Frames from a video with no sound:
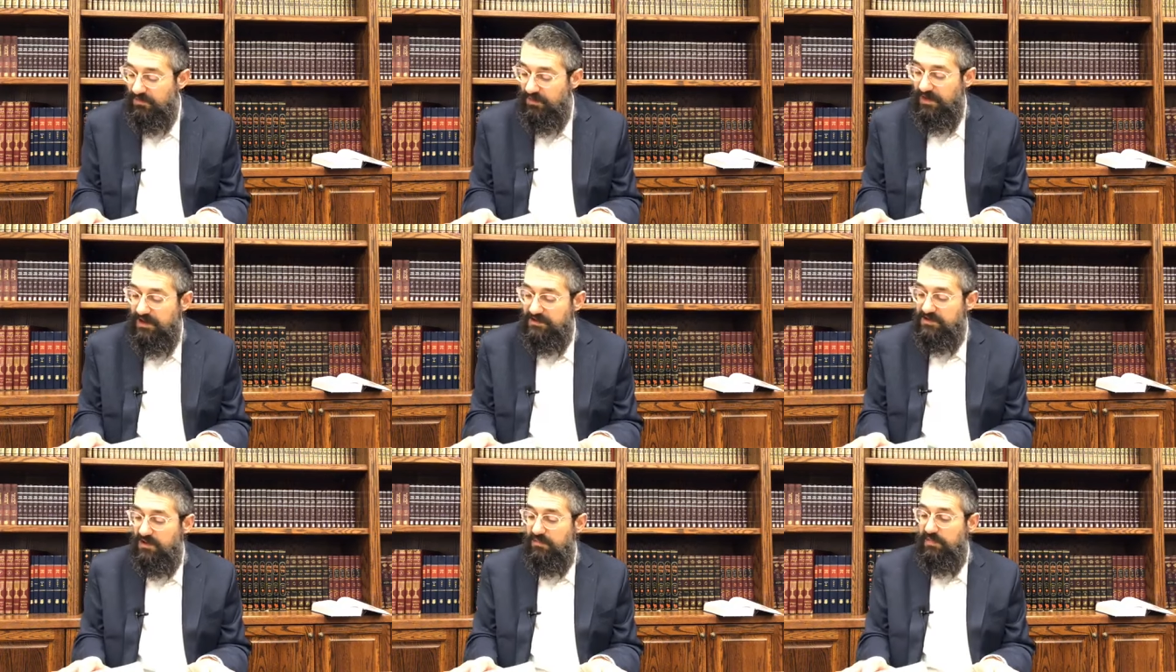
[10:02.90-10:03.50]
Where
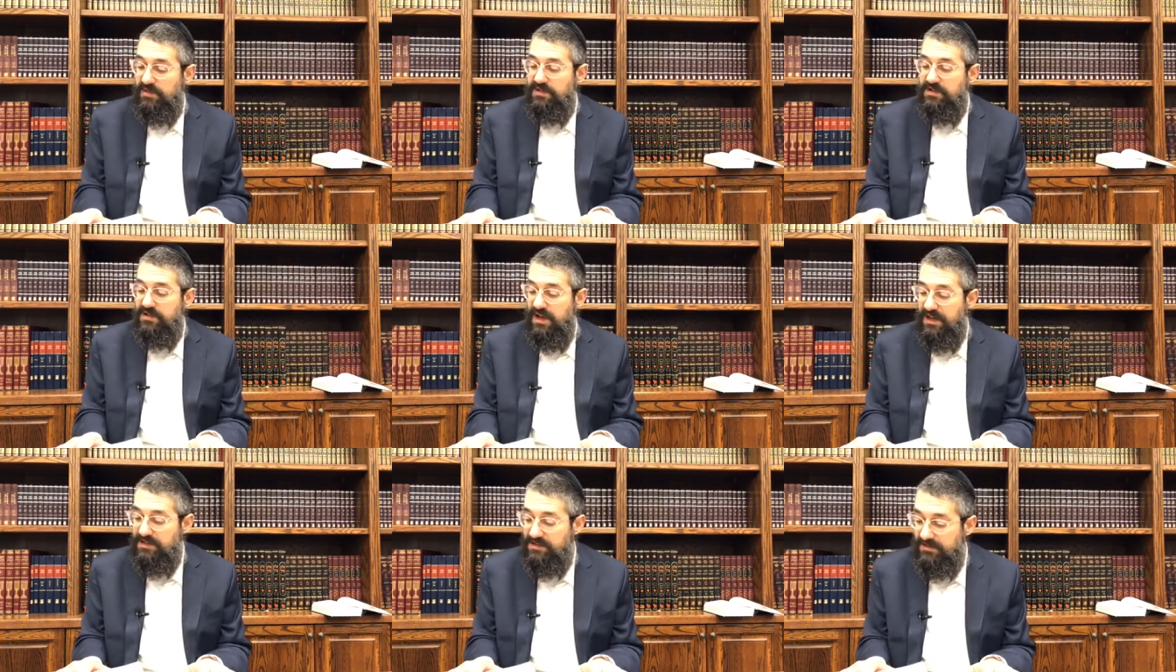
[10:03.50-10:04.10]
else are a
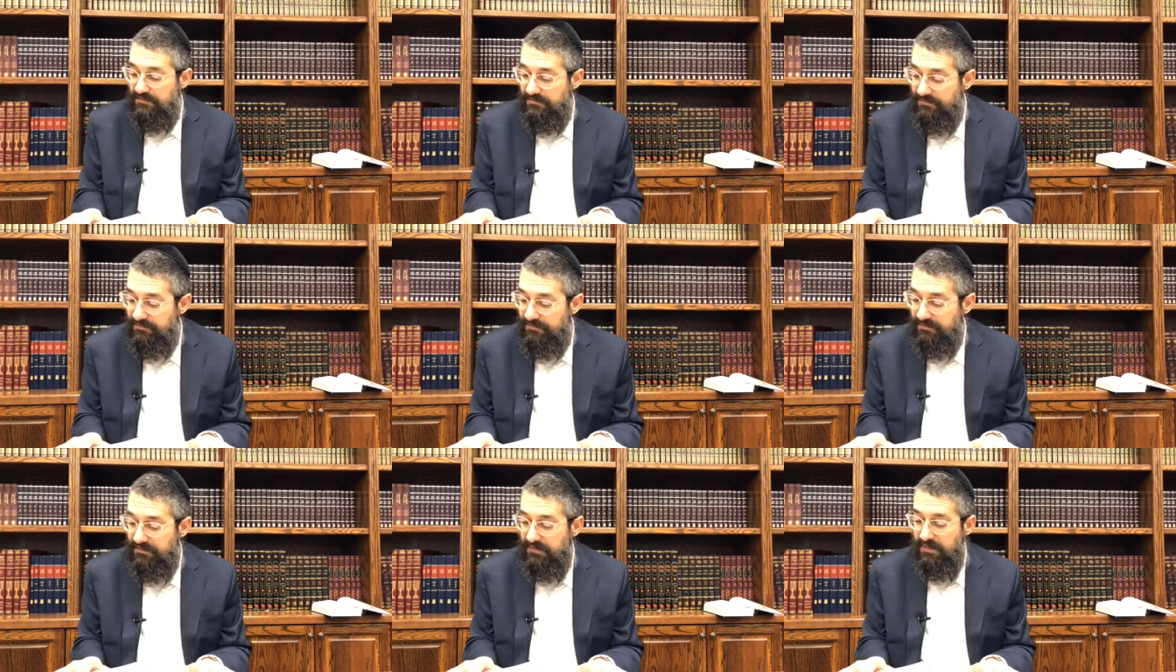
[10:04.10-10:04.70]
person's eyes?
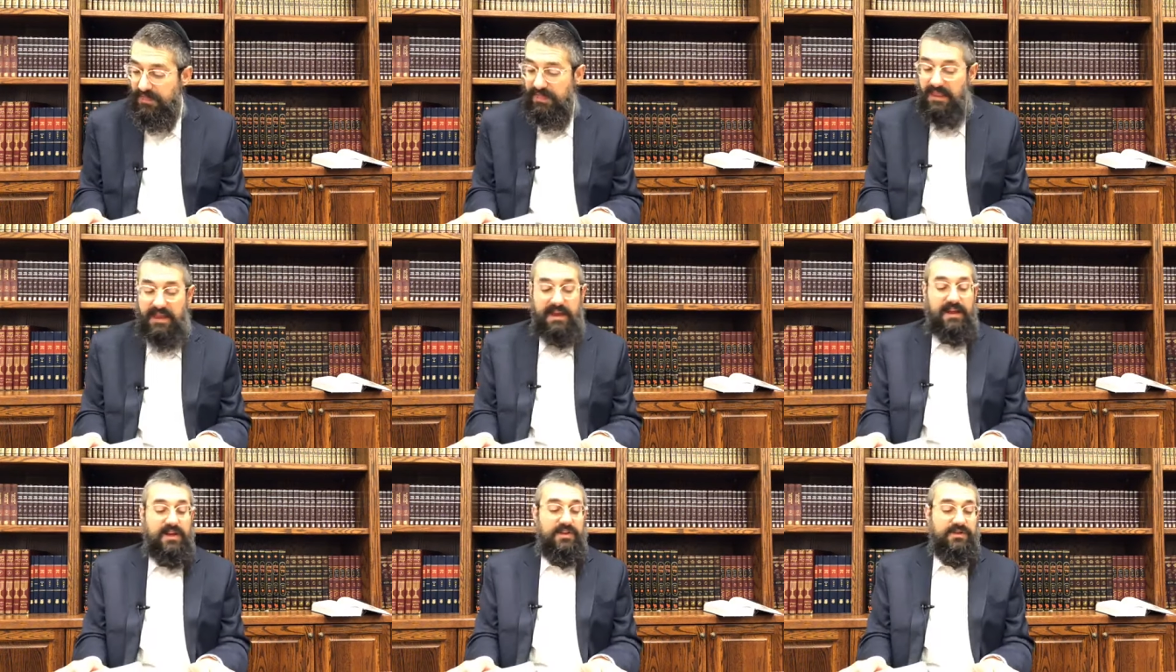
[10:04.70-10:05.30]

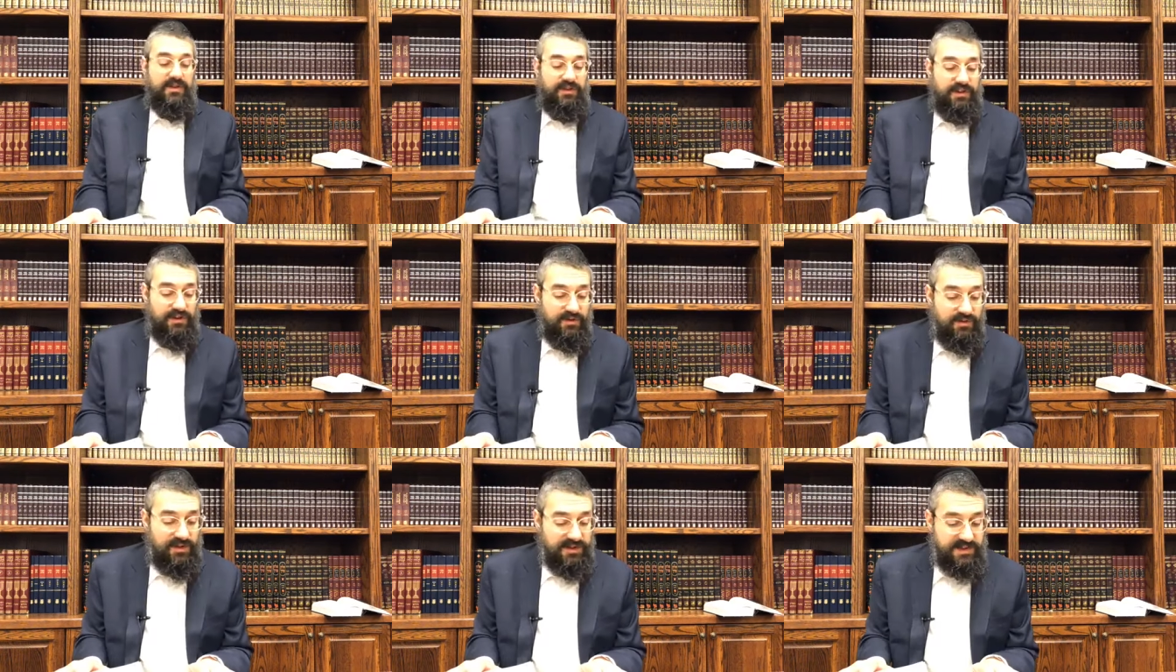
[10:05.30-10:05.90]
So
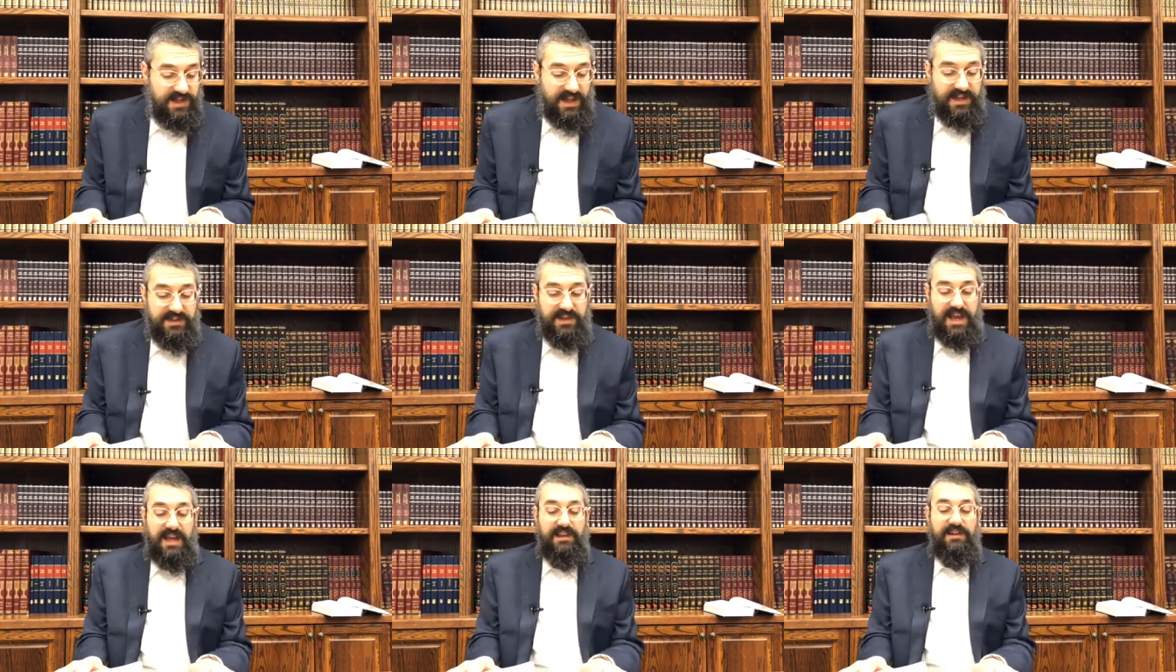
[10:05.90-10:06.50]
the Yanuka
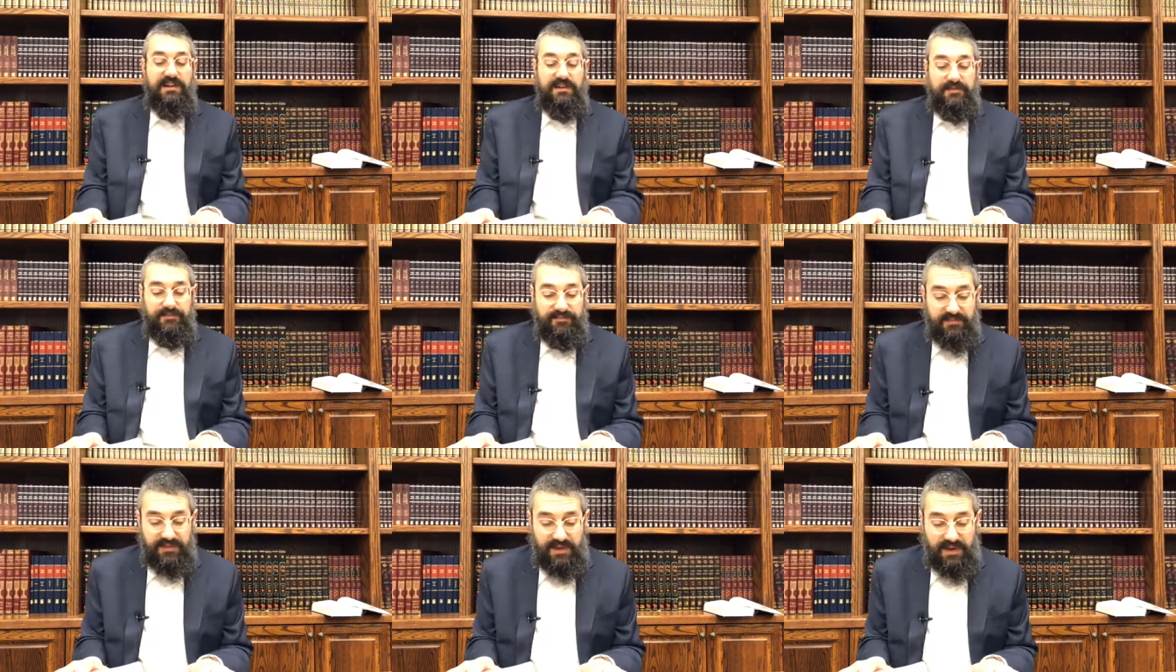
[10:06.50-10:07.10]
says, Ella
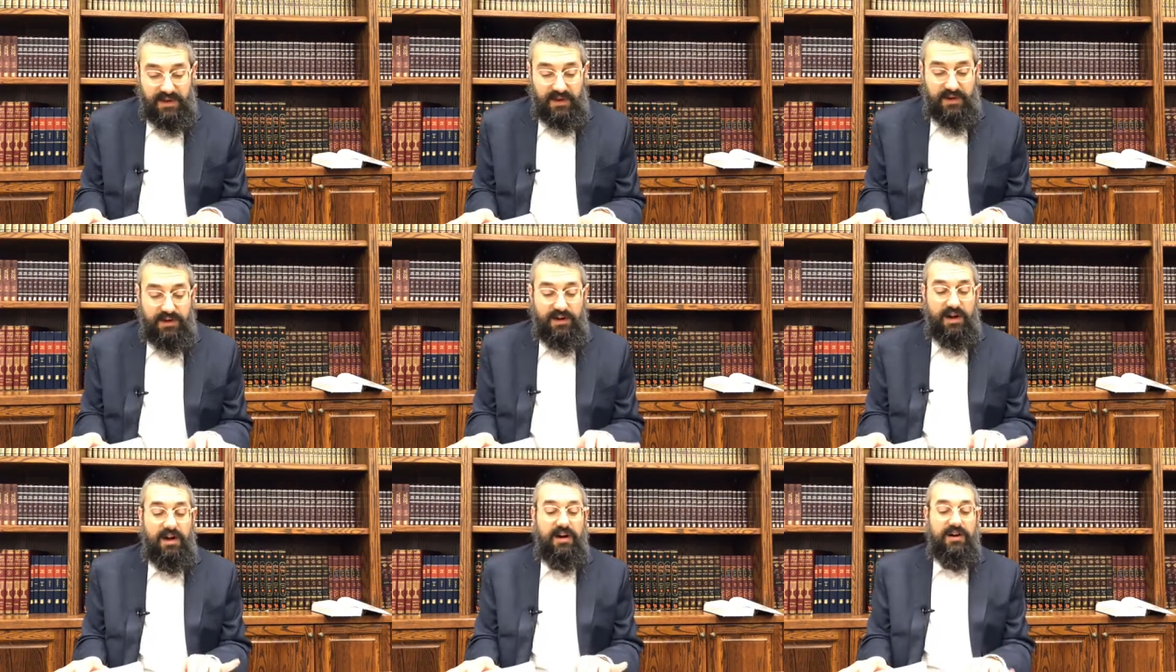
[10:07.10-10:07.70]

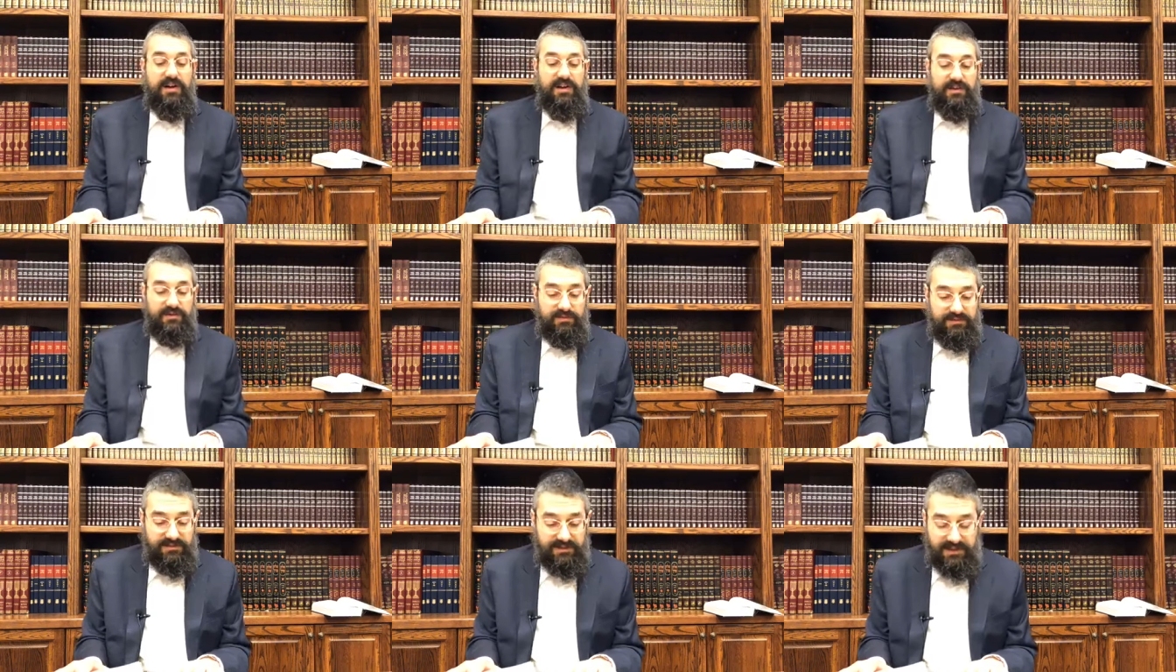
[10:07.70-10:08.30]

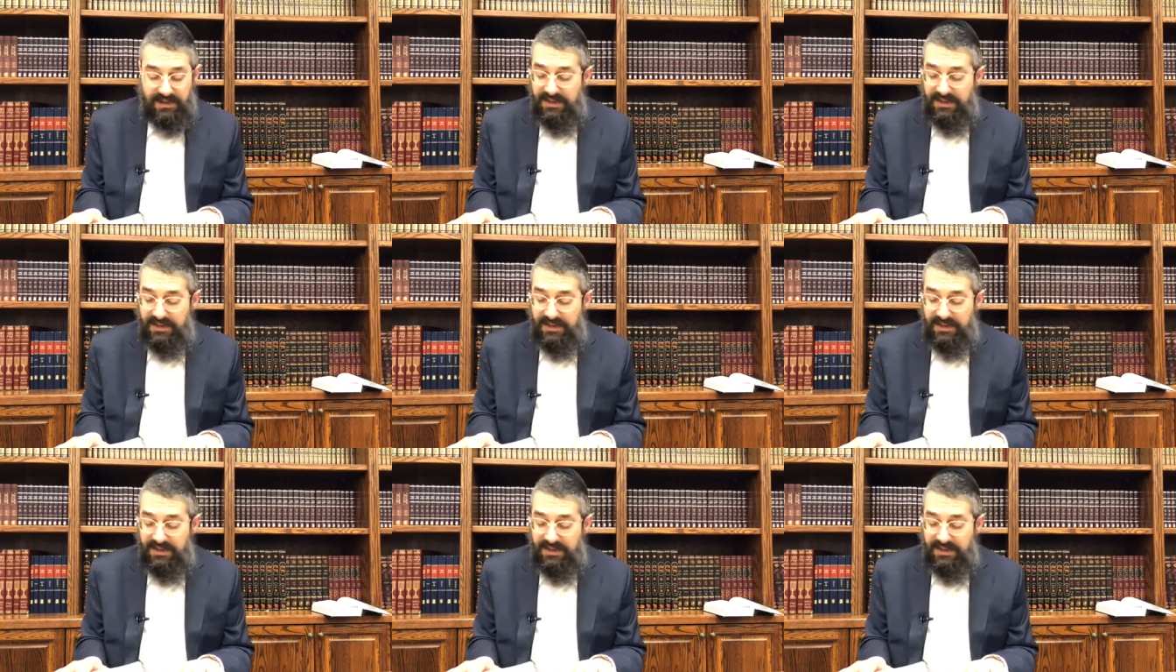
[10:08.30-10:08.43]
krahachihu.